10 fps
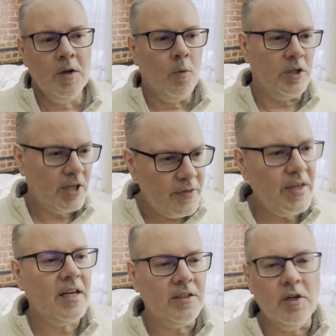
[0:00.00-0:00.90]
which I
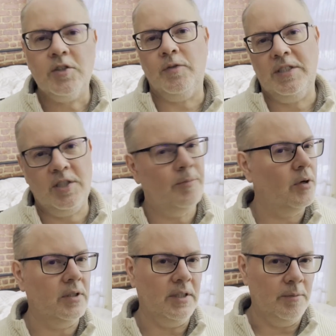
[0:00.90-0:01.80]
think adulterates the
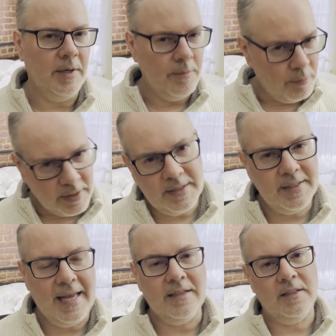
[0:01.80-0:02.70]
book a little bit and brings it
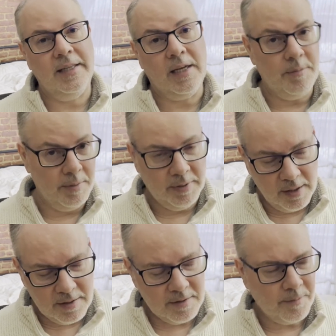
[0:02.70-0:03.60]
down to like a B
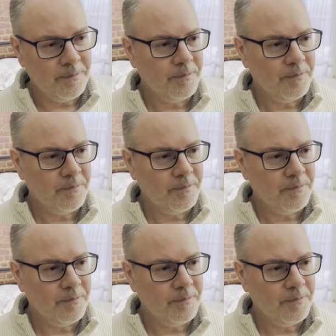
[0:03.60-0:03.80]
plus.